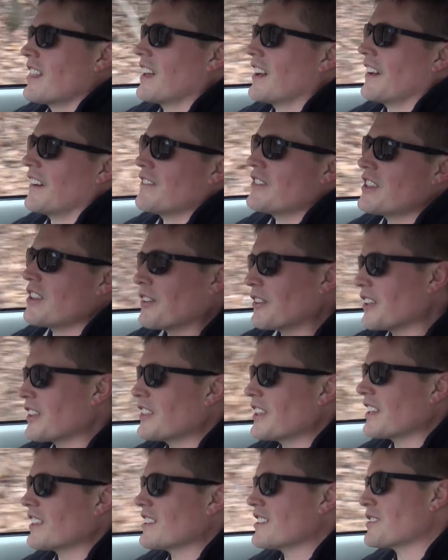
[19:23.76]
Uh, the only
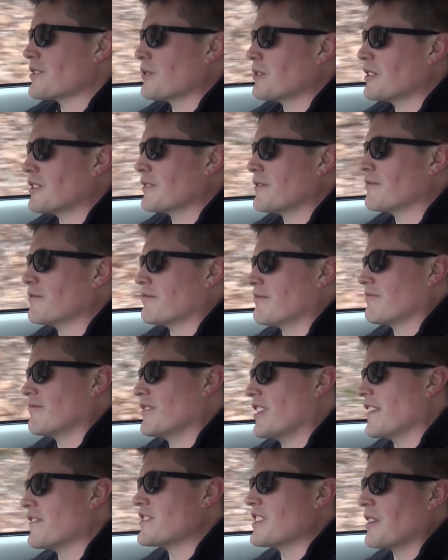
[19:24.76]
thing that sort of
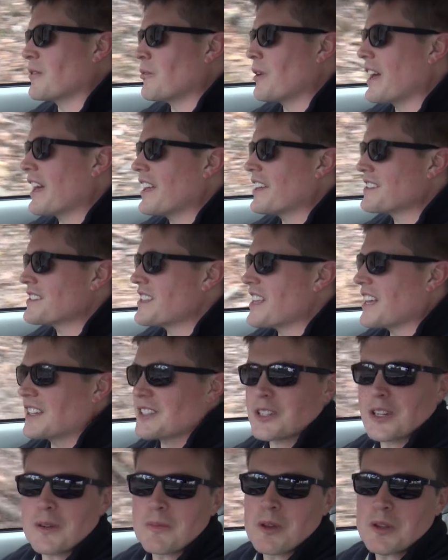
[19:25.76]
gives it away is
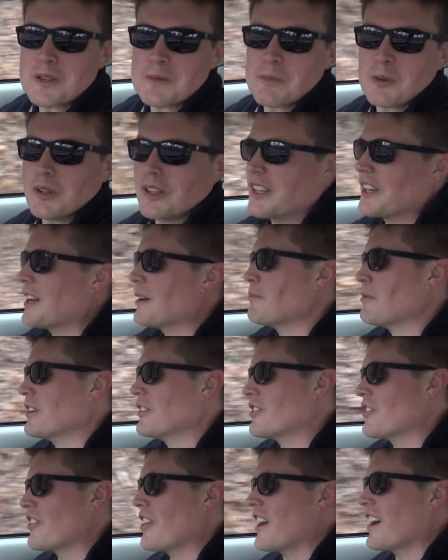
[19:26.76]
that turbo spooling up
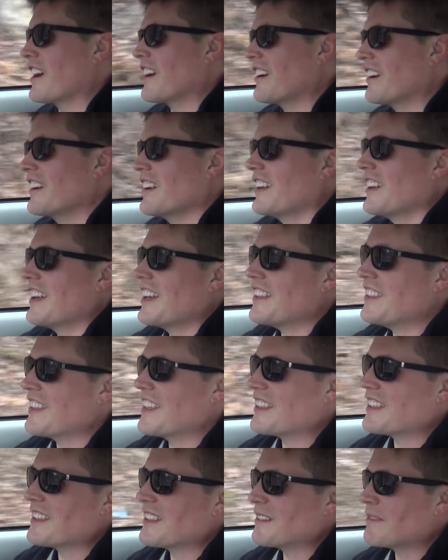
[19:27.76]
under there, and
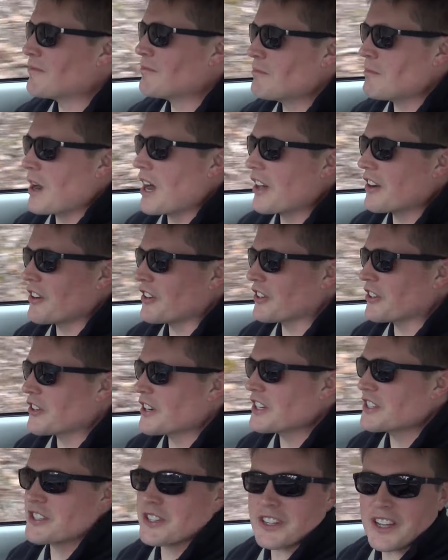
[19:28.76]
then the modern
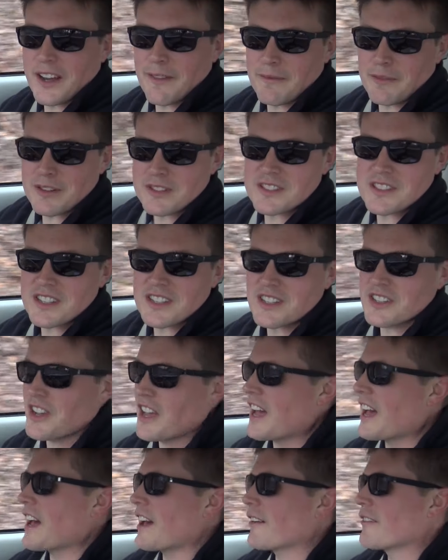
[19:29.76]
creature comforts that you
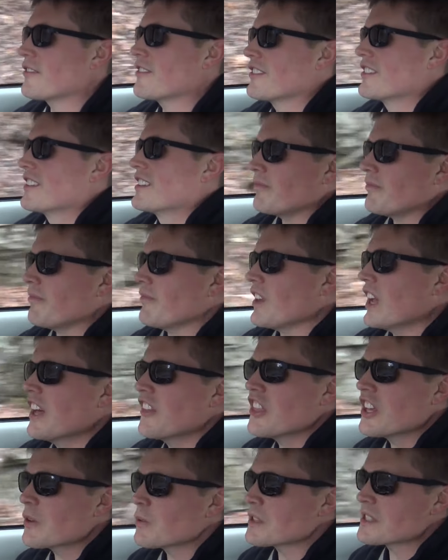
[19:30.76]
have.
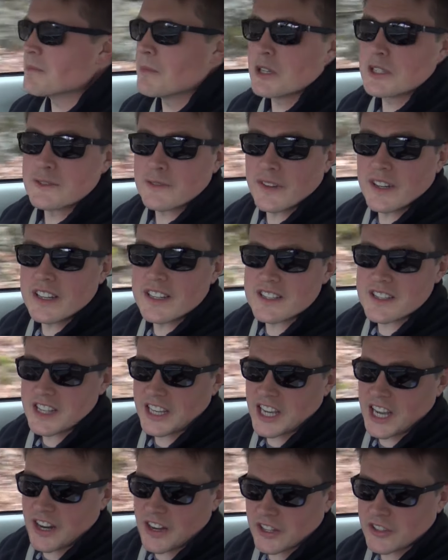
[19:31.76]
I think what's most fun is
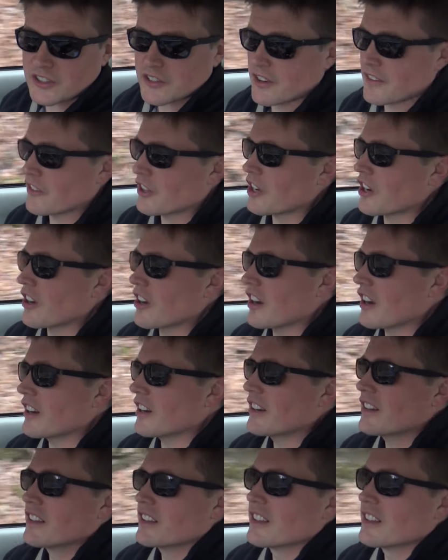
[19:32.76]
the character of the car.